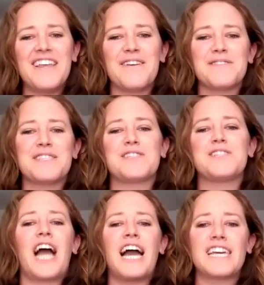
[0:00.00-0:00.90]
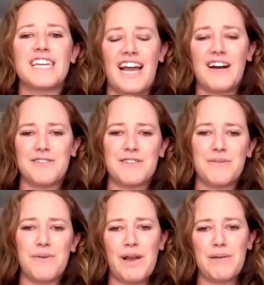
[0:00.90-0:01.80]
There was this giant house
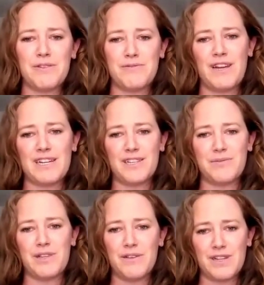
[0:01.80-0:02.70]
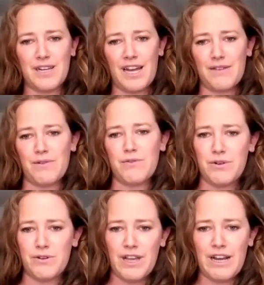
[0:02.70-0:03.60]
that we were able to rent because we lived in kind of a
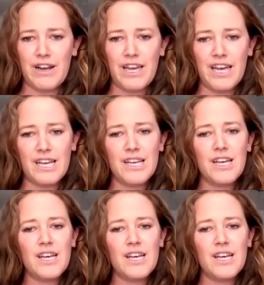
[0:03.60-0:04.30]
rural area.